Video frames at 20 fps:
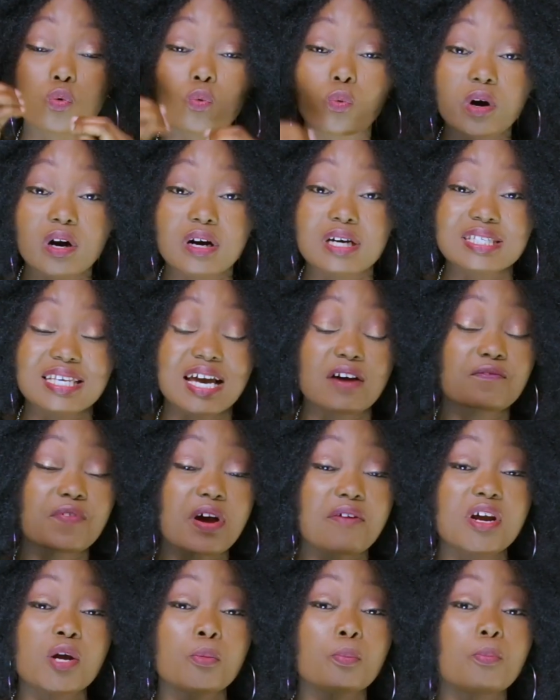words are
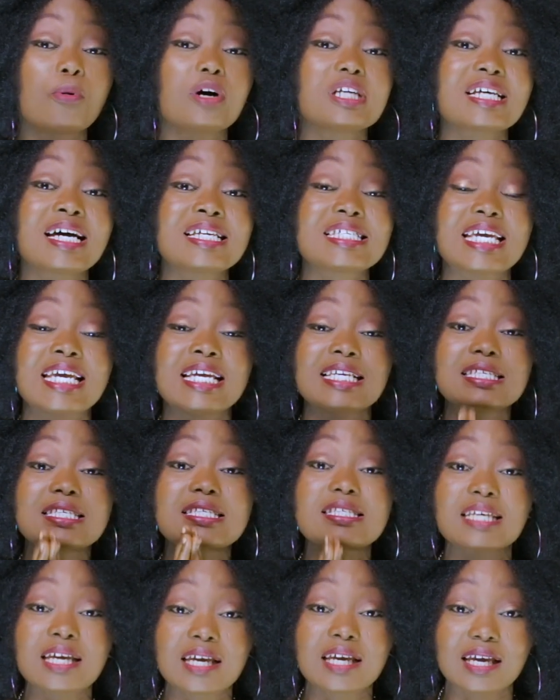very important
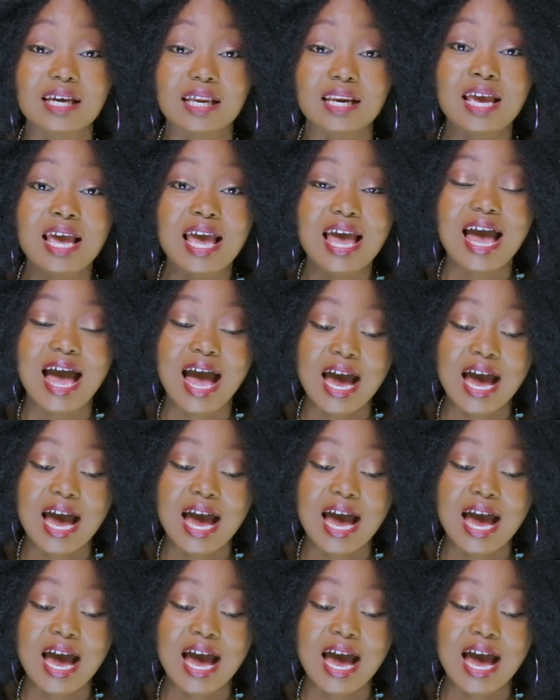in singing.